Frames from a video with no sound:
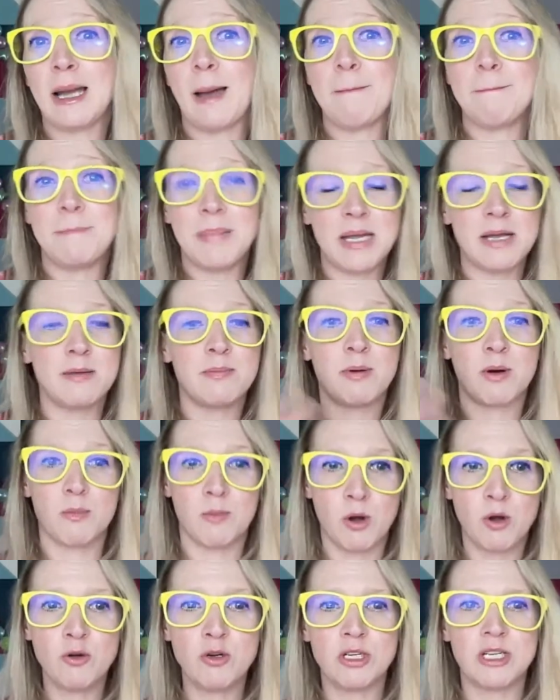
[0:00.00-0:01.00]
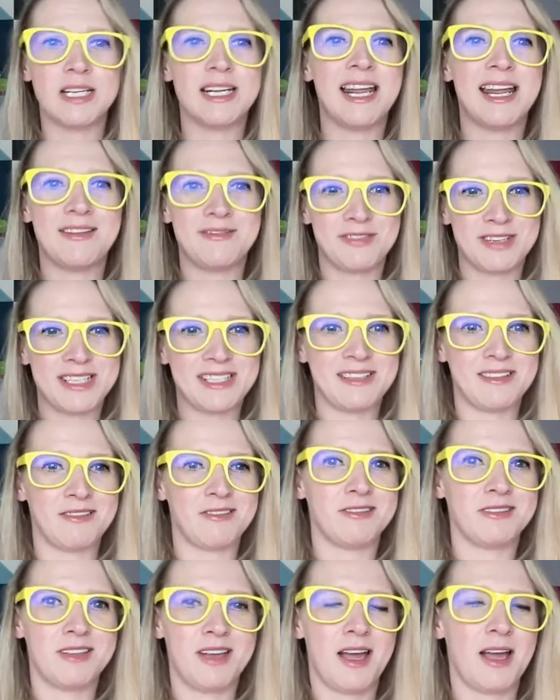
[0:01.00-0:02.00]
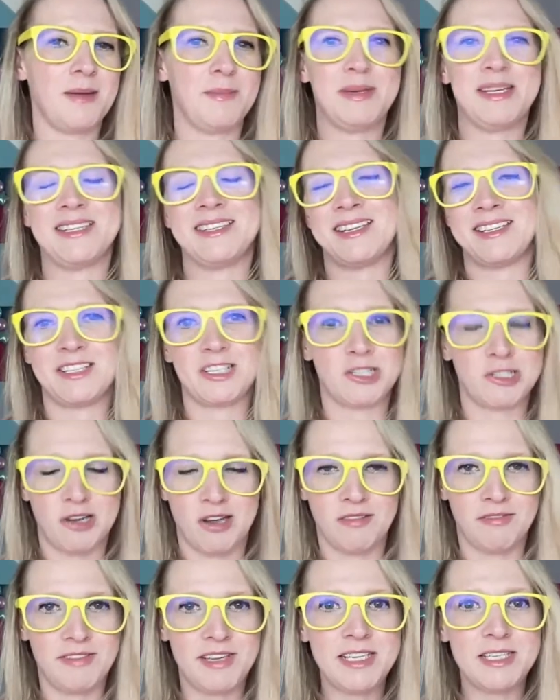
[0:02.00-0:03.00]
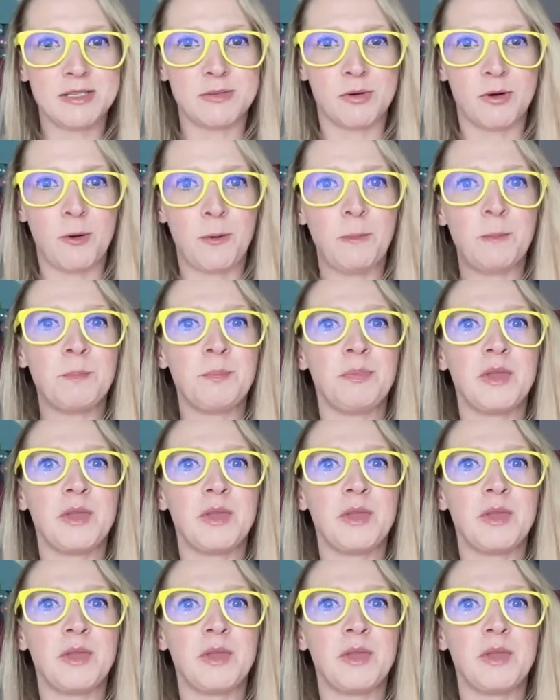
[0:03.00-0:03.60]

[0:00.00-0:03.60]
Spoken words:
a big promotion every single time, because that's just not feasible.